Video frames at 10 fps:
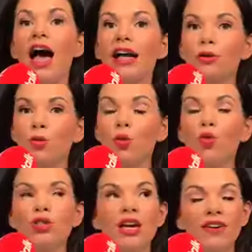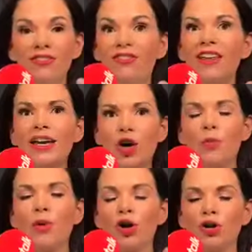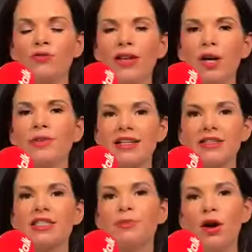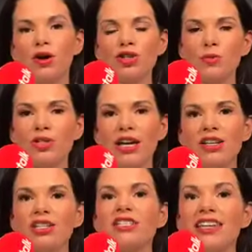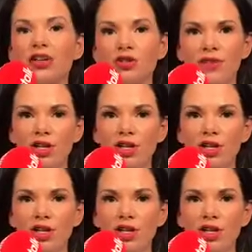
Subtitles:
And it won't flake up that seborrheic dermatitis dandruffy